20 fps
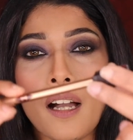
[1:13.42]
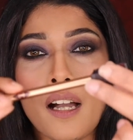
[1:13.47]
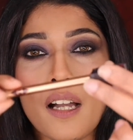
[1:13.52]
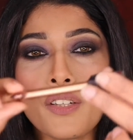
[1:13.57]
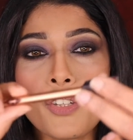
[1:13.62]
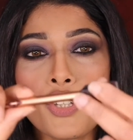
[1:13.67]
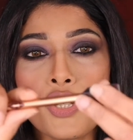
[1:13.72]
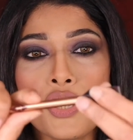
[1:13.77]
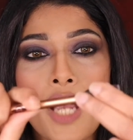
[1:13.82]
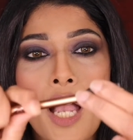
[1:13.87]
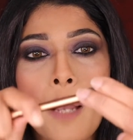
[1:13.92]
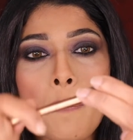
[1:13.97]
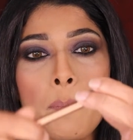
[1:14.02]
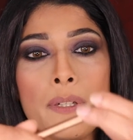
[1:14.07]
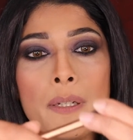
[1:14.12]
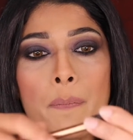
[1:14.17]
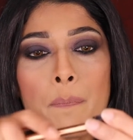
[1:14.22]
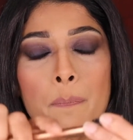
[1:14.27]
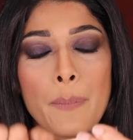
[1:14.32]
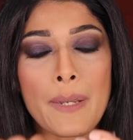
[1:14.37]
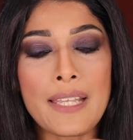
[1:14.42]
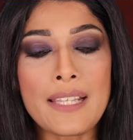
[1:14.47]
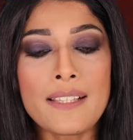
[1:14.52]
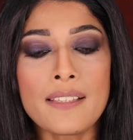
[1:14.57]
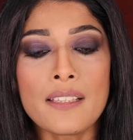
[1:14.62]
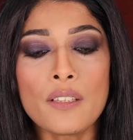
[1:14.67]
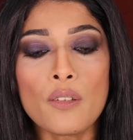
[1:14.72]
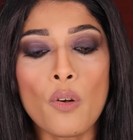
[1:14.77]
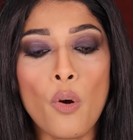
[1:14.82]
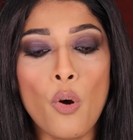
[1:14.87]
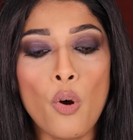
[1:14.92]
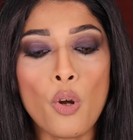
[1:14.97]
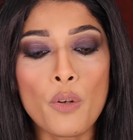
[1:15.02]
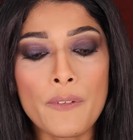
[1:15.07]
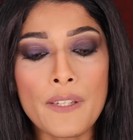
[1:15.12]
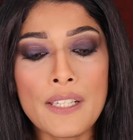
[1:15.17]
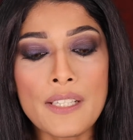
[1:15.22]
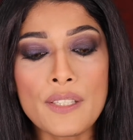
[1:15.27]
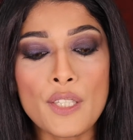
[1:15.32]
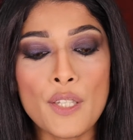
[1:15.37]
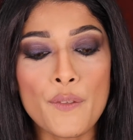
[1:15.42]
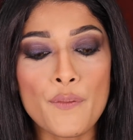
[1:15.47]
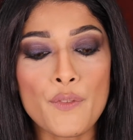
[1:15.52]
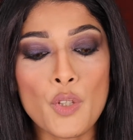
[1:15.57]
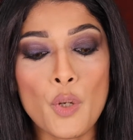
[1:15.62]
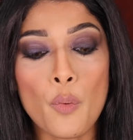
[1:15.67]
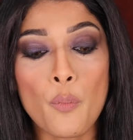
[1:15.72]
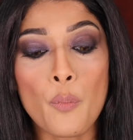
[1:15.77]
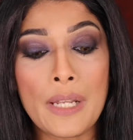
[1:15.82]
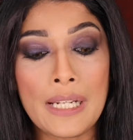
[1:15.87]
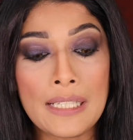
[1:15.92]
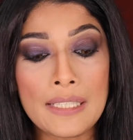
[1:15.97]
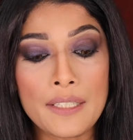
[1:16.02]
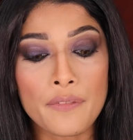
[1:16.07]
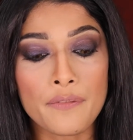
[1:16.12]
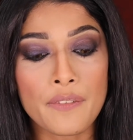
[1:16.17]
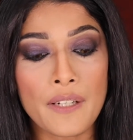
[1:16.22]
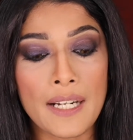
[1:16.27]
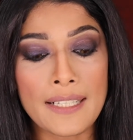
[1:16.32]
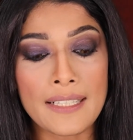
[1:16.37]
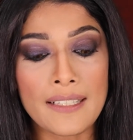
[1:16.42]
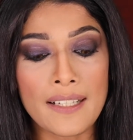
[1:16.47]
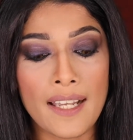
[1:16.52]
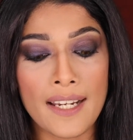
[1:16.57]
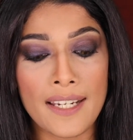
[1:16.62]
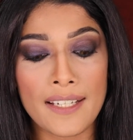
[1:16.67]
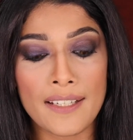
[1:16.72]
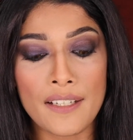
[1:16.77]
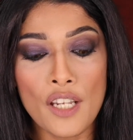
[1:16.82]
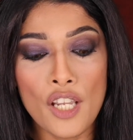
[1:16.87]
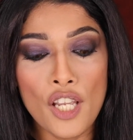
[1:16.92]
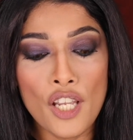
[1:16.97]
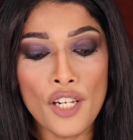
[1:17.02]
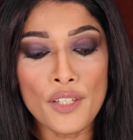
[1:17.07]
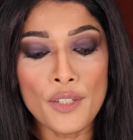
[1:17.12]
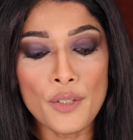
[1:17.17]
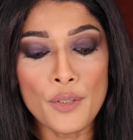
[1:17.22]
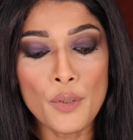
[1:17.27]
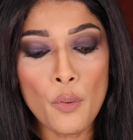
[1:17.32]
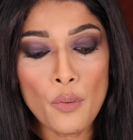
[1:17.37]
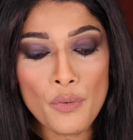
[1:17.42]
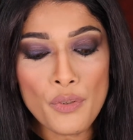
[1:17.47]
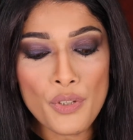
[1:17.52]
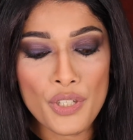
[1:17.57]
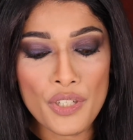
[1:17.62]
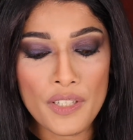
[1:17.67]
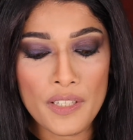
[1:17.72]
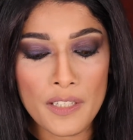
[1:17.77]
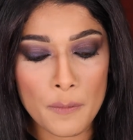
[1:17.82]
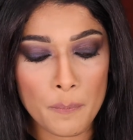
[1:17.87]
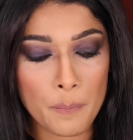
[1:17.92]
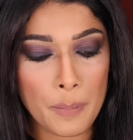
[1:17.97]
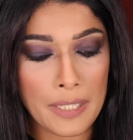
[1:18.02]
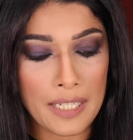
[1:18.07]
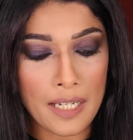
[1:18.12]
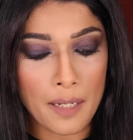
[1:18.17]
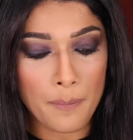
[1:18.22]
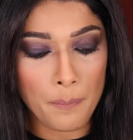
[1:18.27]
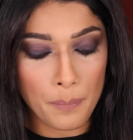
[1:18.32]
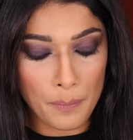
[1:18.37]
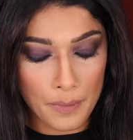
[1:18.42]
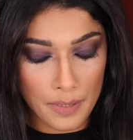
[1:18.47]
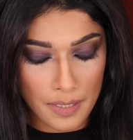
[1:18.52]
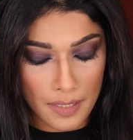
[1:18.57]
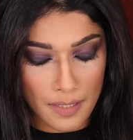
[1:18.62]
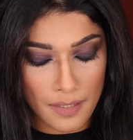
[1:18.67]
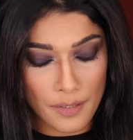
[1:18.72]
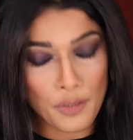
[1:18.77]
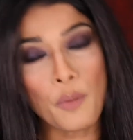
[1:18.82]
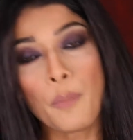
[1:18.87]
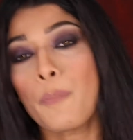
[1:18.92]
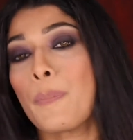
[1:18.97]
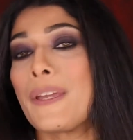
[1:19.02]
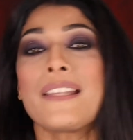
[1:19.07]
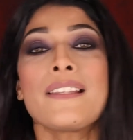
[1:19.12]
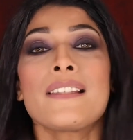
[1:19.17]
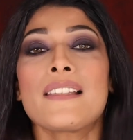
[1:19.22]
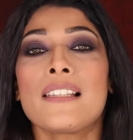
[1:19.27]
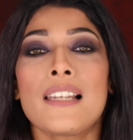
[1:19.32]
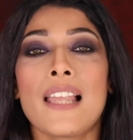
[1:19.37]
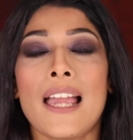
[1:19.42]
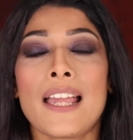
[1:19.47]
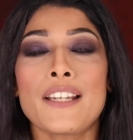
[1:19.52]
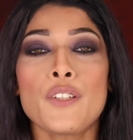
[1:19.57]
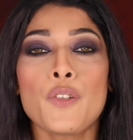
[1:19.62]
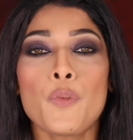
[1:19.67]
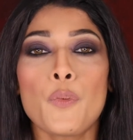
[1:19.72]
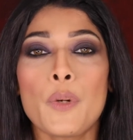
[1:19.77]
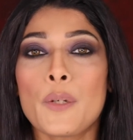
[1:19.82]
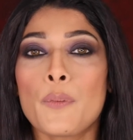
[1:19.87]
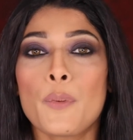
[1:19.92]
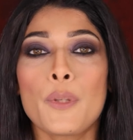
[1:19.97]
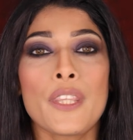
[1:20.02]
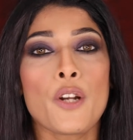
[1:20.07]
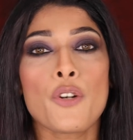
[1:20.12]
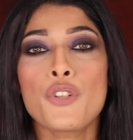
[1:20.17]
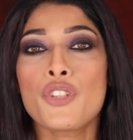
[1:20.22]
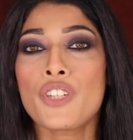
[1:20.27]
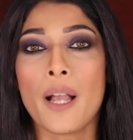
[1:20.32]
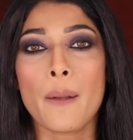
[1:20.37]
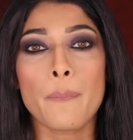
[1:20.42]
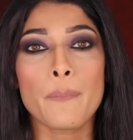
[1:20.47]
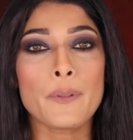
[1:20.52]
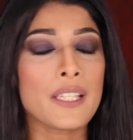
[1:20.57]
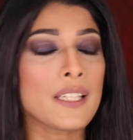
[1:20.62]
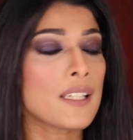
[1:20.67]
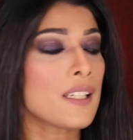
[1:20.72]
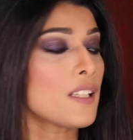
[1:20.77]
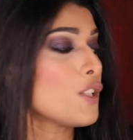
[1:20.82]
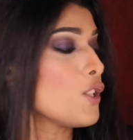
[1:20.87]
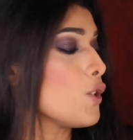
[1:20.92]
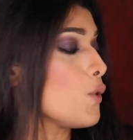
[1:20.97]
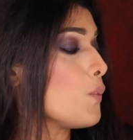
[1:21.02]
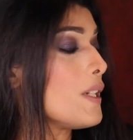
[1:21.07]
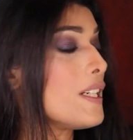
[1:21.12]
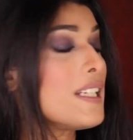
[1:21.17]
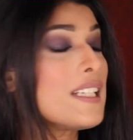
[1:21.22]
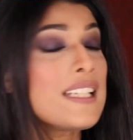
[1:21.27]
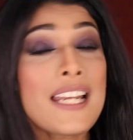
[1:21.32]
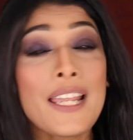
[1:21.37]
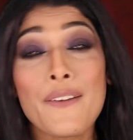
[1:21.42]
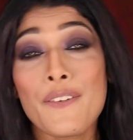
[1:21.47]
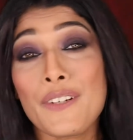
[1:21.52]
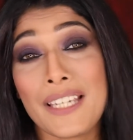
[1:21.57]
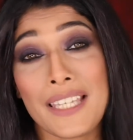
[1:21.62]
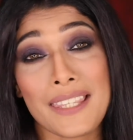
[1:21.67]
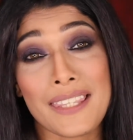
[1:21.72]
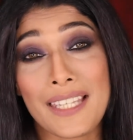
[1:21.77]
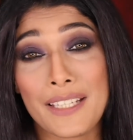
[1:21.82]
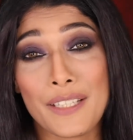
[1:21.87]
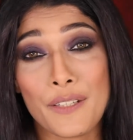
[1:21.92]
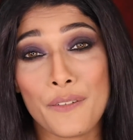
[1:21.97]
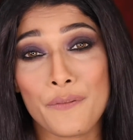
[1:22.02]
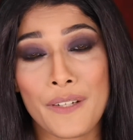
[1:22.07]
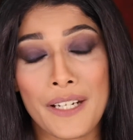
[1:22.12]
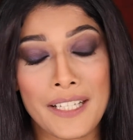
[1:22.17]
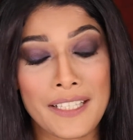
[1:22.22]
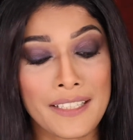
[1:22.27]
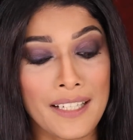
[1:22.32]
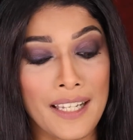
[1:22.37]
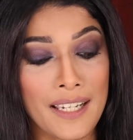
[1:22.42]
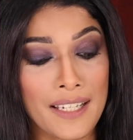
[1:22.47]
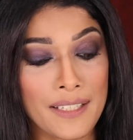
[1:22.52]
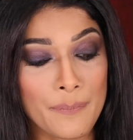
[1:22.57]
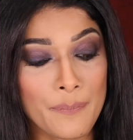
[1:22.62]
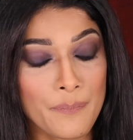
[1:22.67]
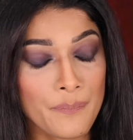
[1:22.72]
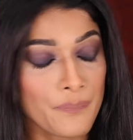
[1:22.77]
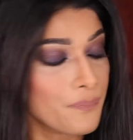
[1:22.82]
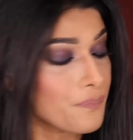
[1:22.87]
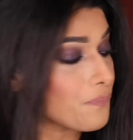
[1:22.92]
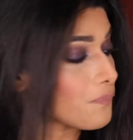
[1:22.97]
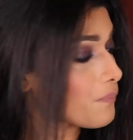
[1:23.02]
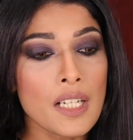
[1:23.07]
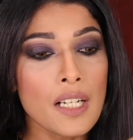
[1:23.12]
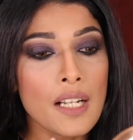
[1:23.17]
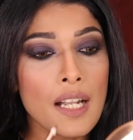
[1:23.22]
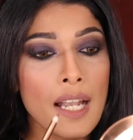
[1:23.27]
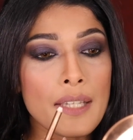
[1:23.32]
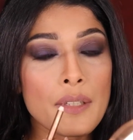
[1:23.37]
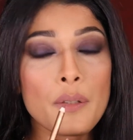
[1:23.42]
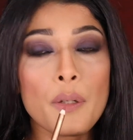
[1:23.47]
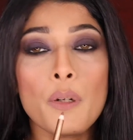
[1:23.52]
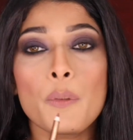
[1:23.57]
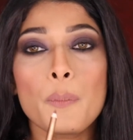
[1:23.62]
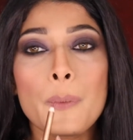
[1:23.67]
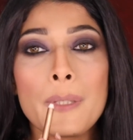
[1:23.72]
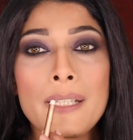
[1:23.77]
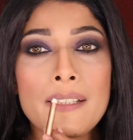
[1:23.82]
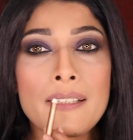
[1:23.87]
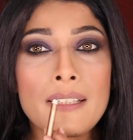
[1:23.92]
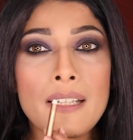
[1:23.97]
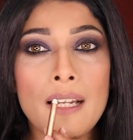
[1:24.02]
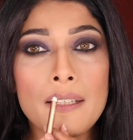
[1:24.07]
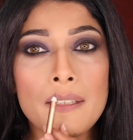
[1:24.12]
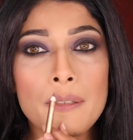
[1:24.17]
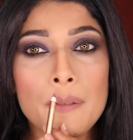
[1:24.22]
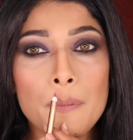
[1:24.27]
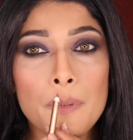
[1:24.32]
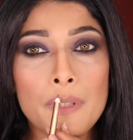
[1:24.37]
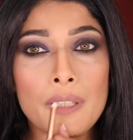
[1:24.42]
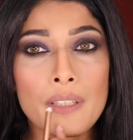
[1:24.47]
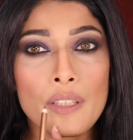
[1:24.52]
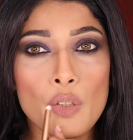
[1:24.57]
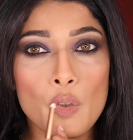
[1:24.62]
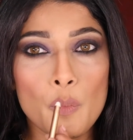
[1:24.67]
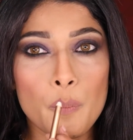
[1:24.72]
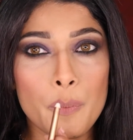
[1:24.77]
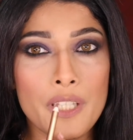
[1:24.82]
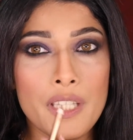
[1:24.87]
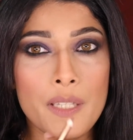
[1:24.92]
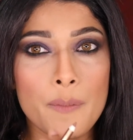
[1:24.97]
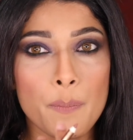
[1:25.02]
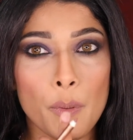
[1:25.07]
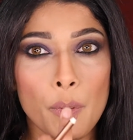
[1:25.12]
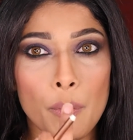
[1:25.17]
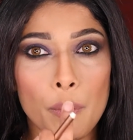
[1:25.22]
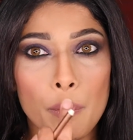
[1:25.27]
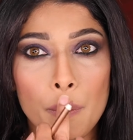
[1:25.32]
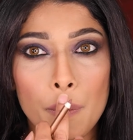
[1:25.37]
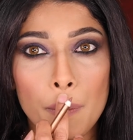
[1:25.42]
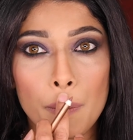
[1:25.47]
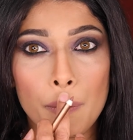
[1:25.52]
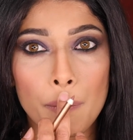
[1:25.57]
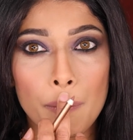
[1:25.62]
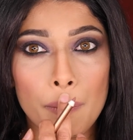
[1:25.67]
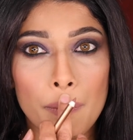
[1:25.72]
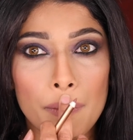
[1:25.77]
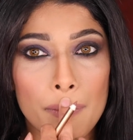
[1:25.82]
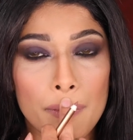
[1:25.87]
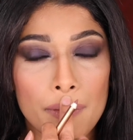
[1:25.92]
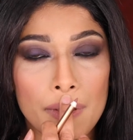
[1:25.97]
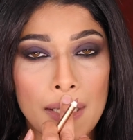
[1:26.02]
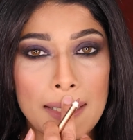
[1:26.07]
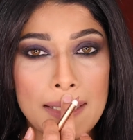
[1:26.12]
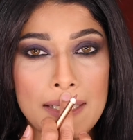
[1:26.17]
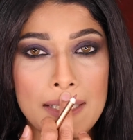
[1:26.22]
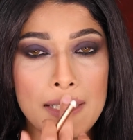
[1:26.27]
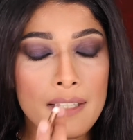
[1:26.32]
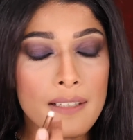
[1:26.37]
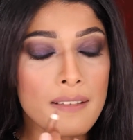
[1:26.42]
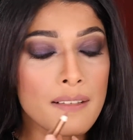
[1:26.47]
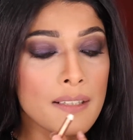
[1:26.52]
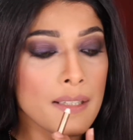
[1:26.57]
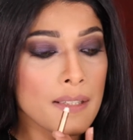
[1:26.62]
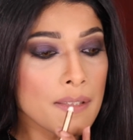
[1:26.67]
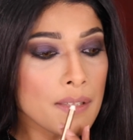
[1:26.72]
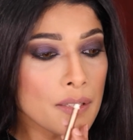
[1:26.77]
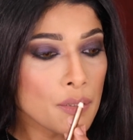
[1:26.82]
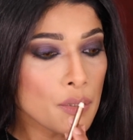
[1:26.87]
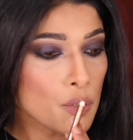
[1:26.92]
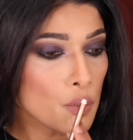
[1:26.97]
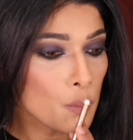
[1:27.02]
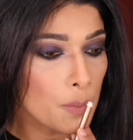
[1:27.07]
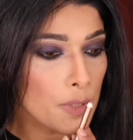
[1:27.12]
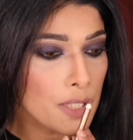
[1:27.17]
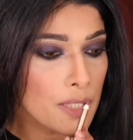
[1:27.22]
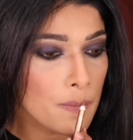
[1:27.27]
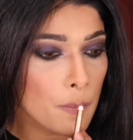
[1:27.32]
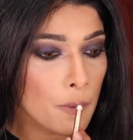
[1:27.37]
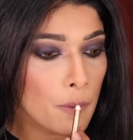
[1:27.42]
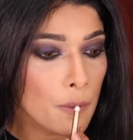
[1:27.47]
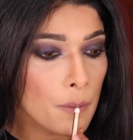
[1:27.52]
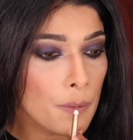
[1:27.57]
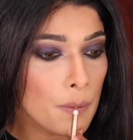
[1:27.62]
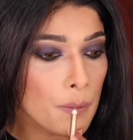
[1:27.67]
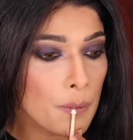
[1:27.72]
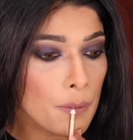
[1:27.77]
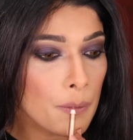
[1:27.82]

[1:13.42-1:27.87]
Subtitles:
A sharp lip pencil always gives you a well-defined line. Don't just pick up your pencil and do it without sharpening it. You will never get that defined line. And always start with the Cupid's bow. Right here is the Cupid's bow.